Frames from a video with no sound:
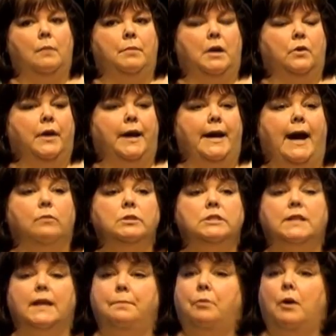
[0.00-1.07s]
Okay, I would
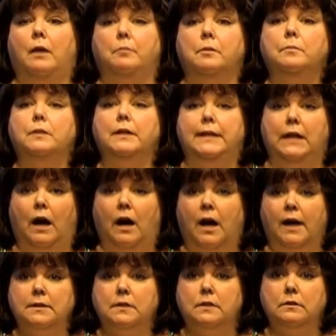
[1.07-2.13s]
say probably
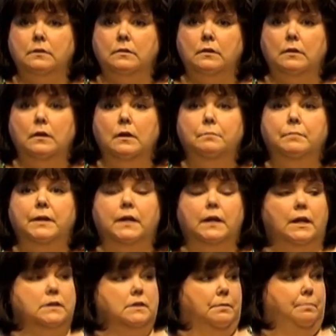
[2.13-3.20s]
not,
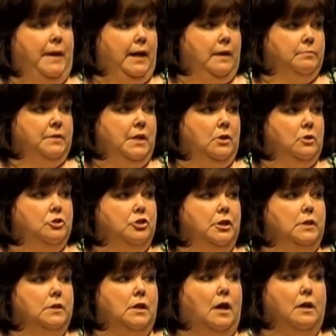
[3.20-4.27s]
because, and Pam's here, she
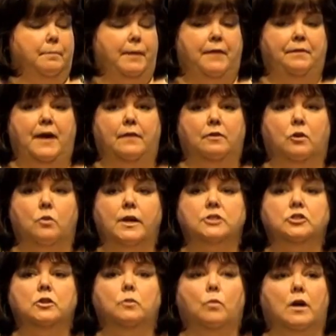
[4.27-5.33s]
can talk about that. The
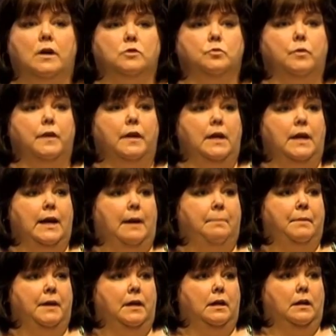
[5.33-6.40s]
question was, will the
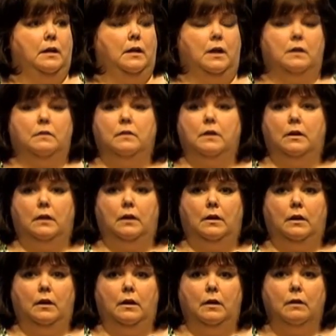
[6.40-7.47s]
EIP and
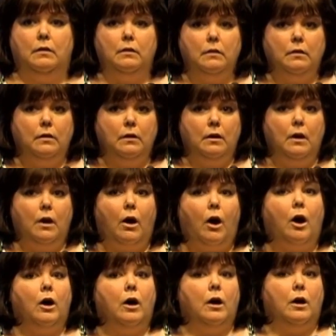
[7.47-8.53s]
the
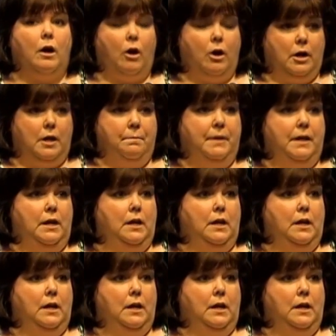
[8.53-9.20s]
REP